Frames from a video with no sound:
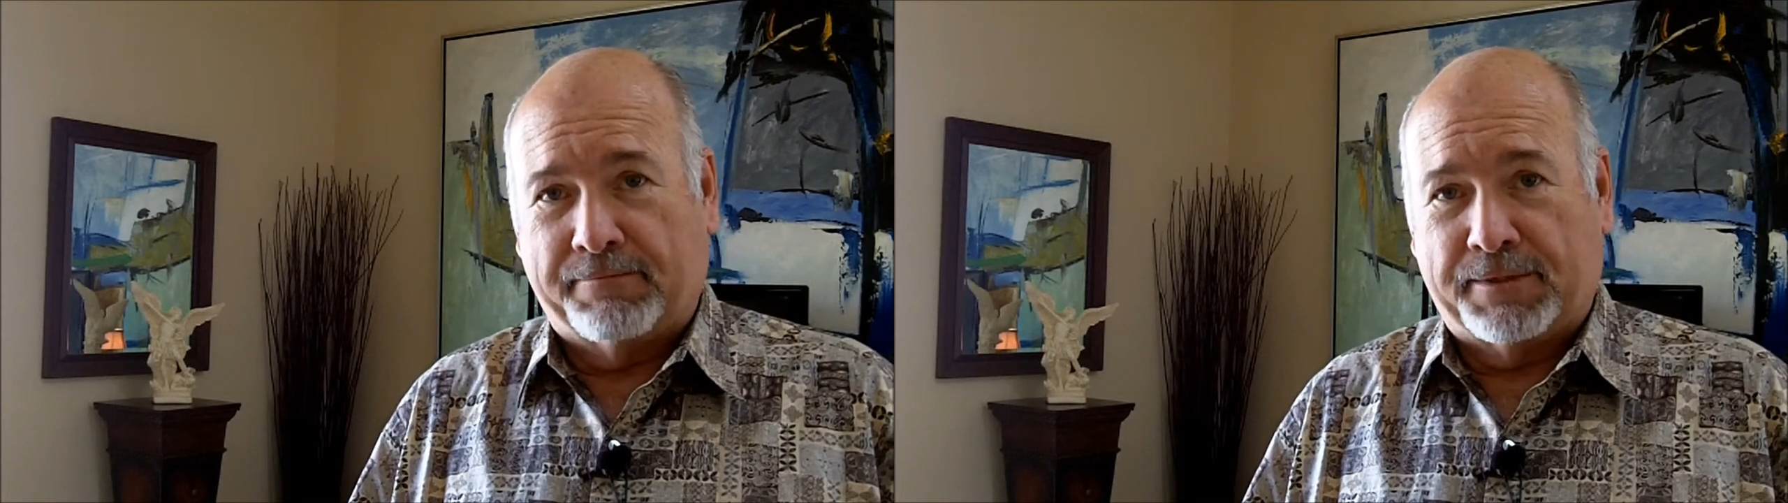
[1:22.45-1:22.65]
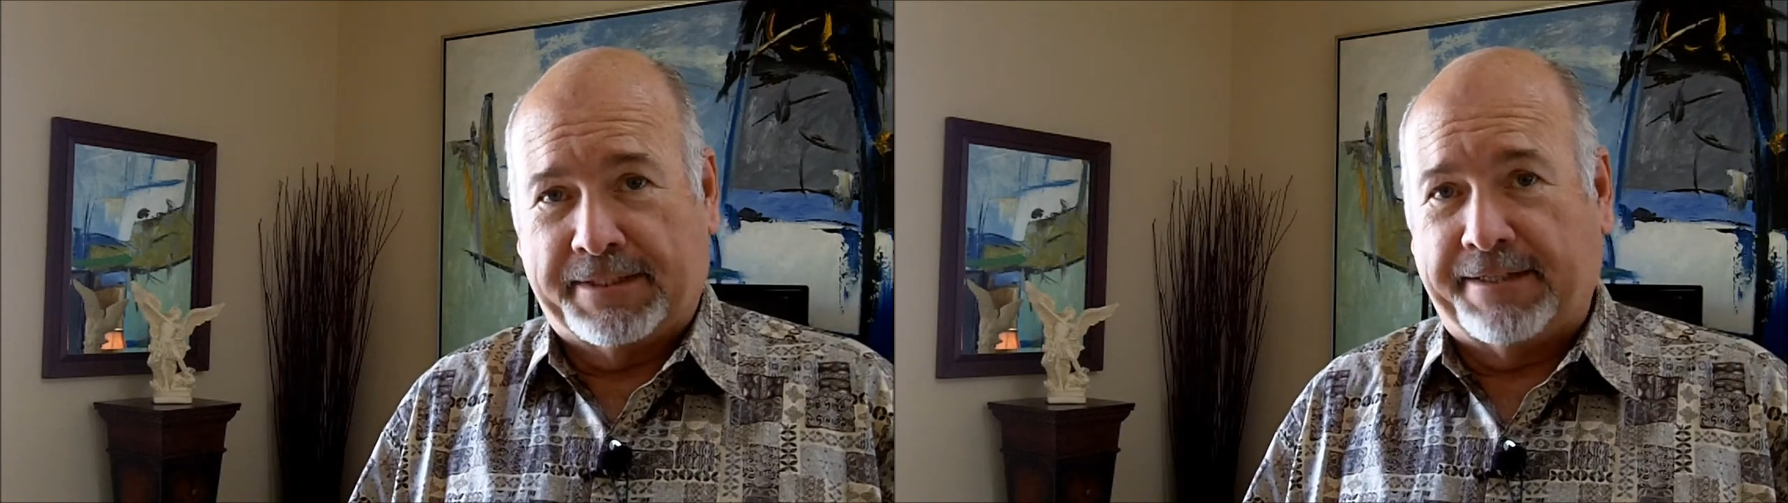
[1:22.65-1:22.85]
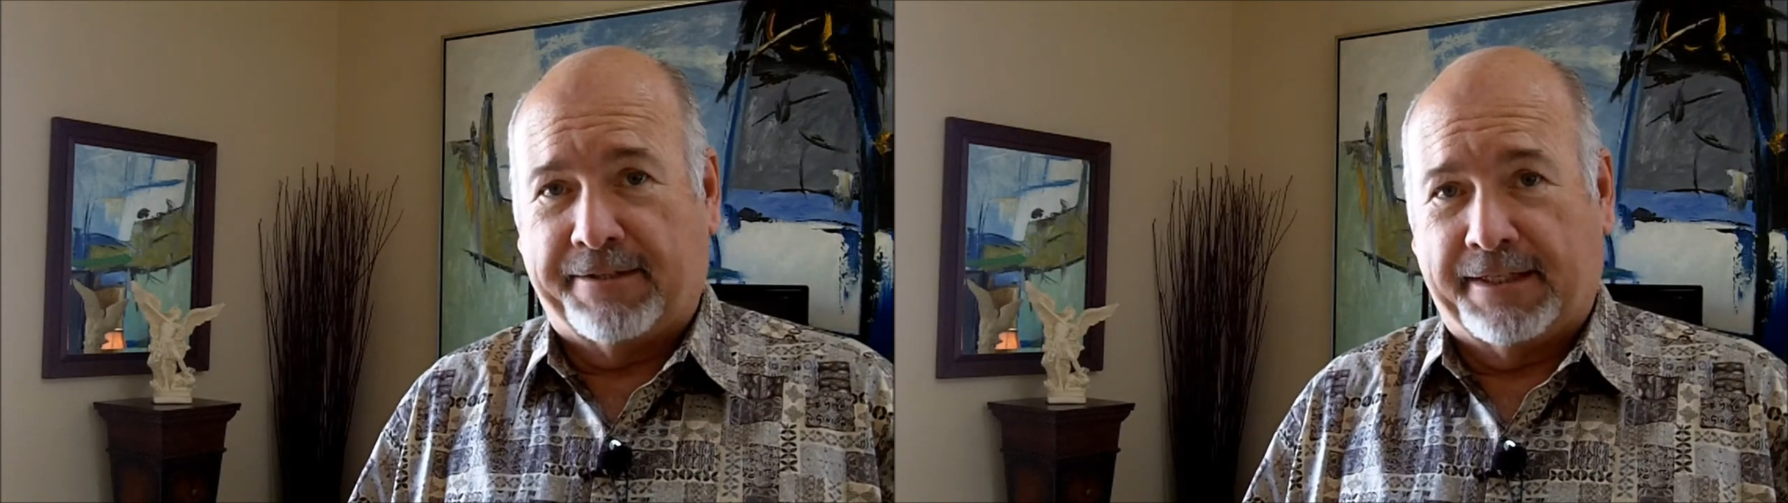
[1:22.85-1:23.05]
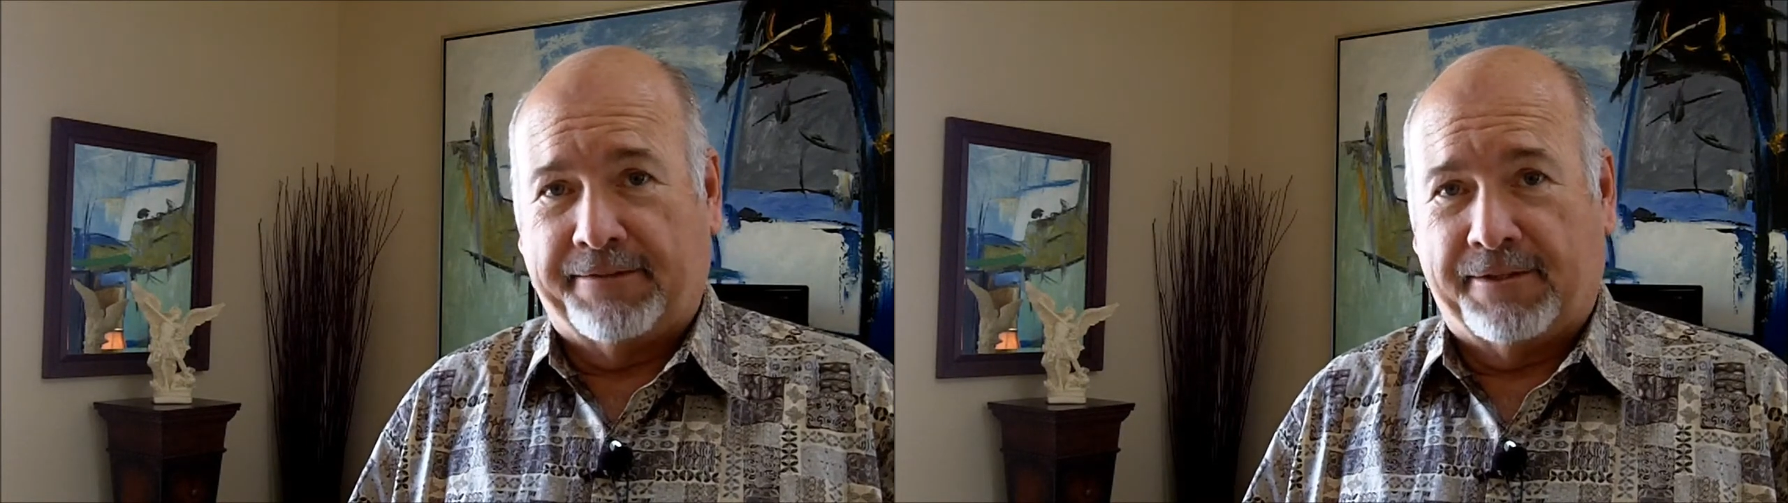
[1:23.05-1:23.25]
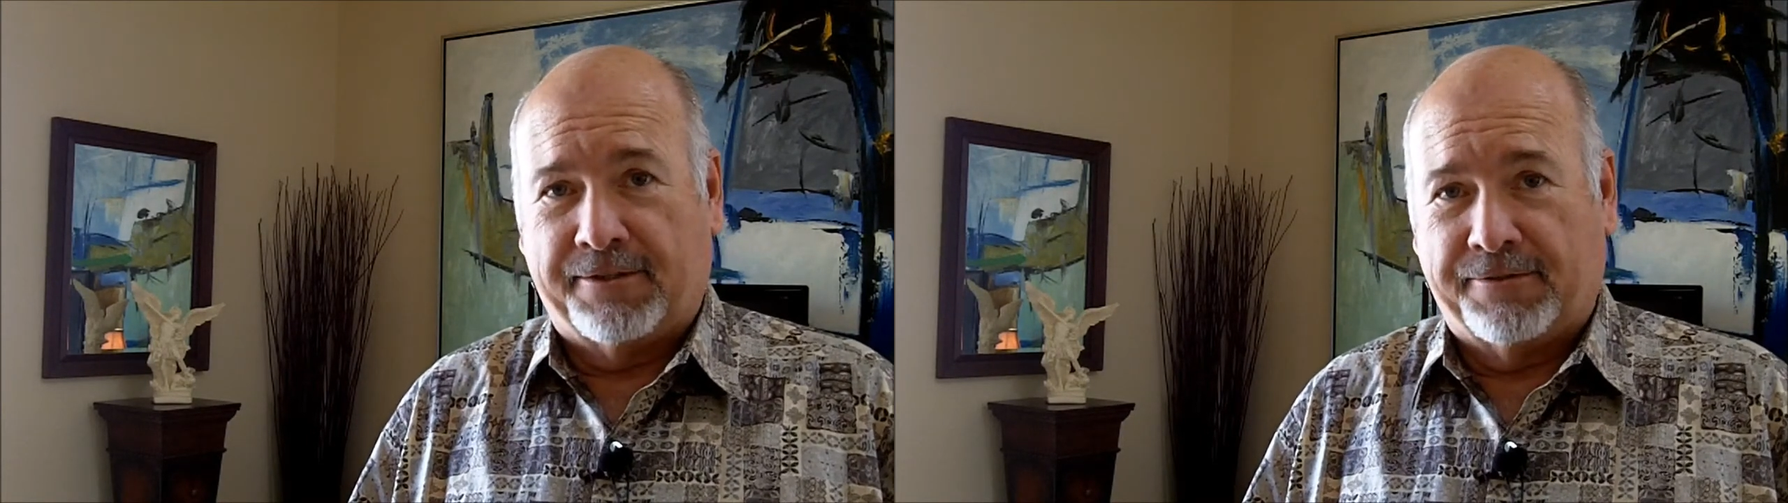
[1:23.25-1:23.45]
in particularly
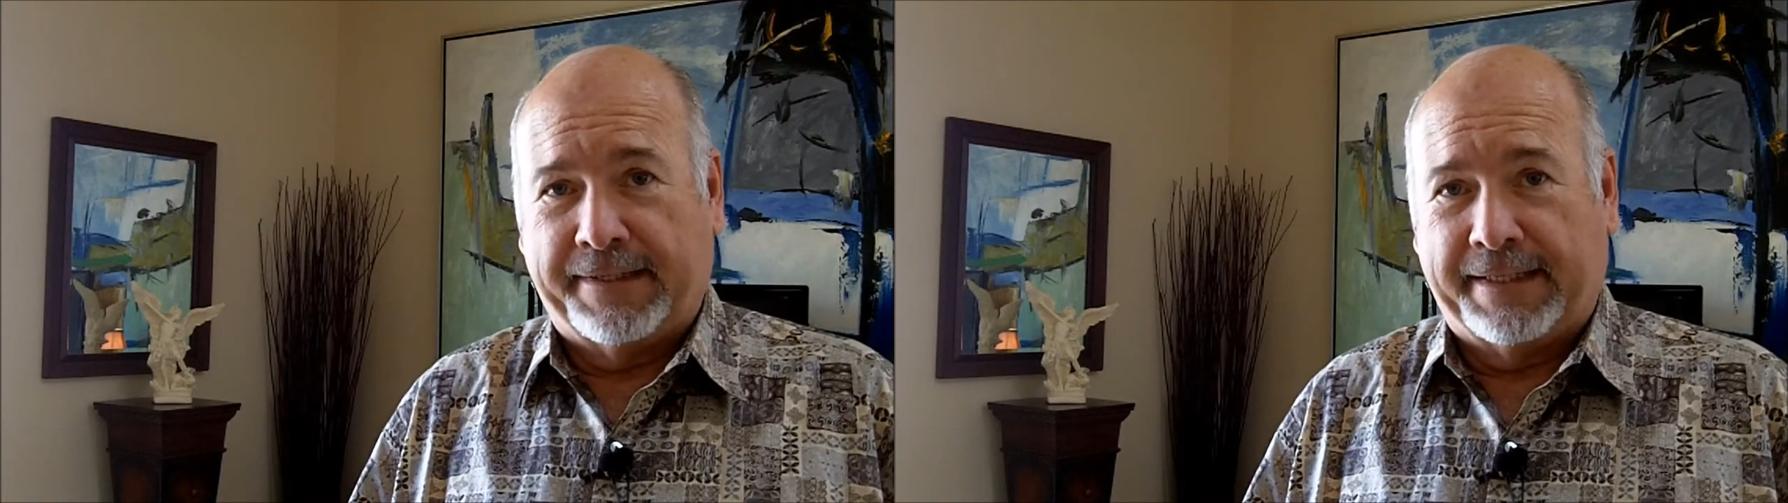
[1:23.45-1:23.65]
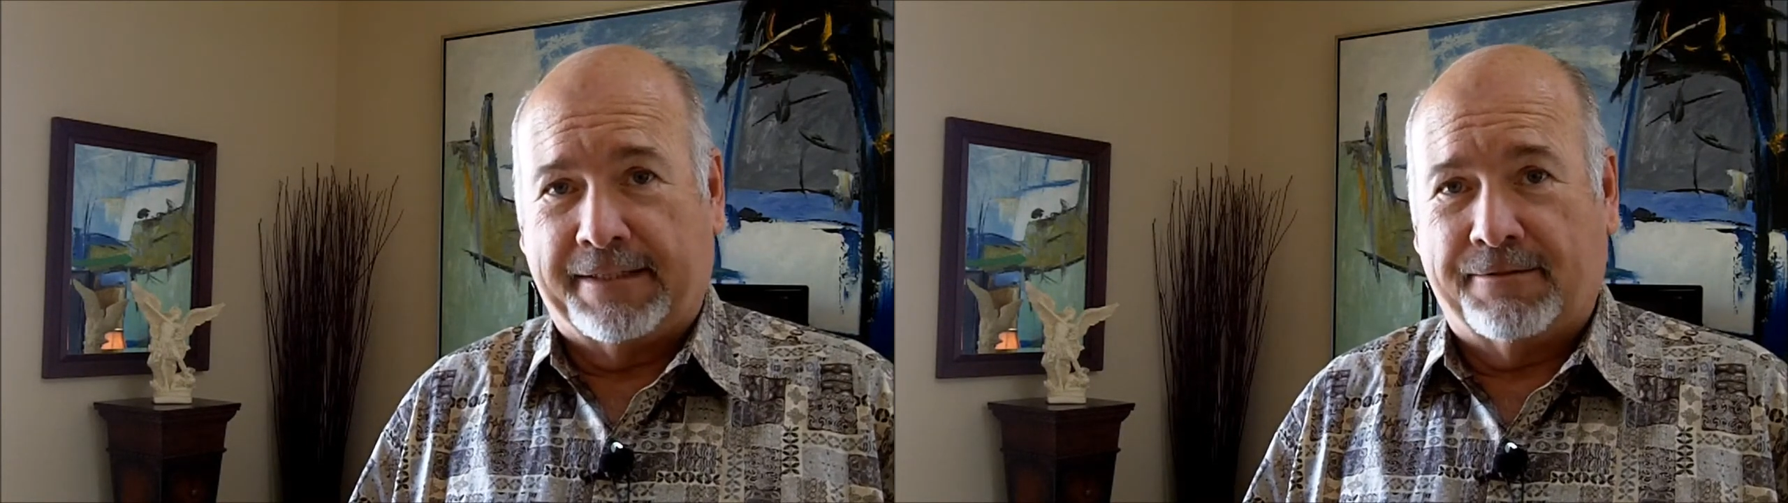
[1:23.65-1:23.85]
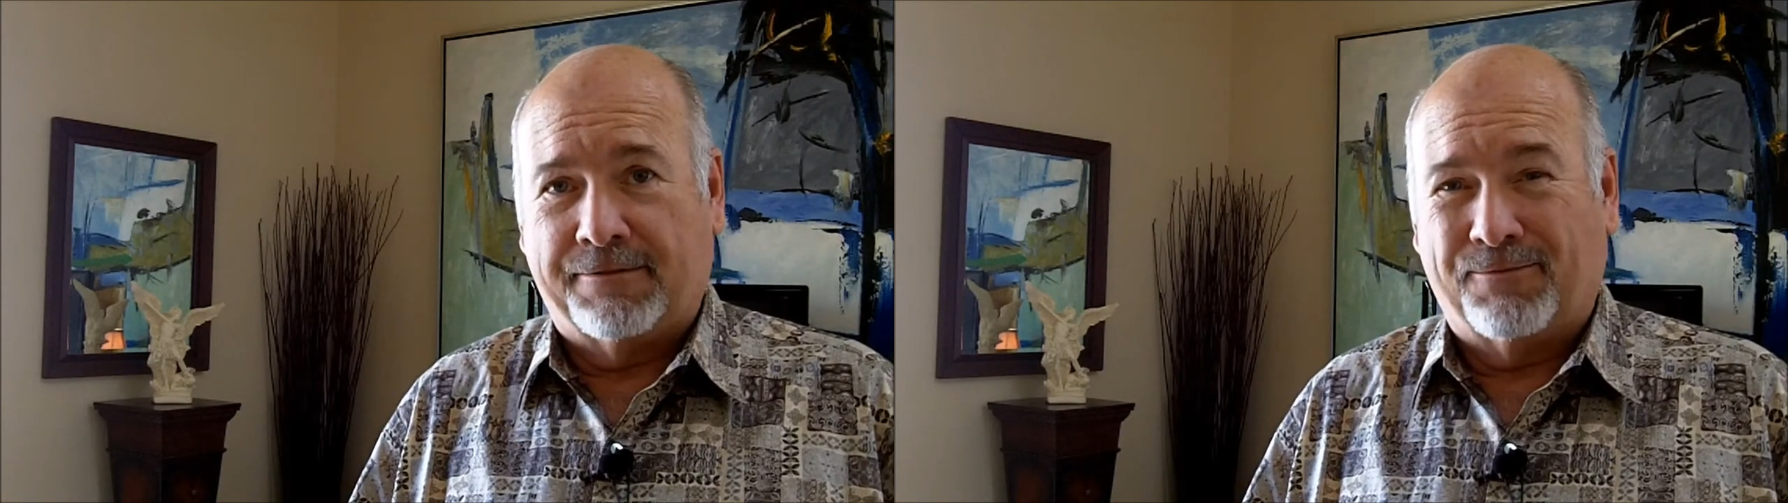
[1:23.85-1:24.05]
that are doing it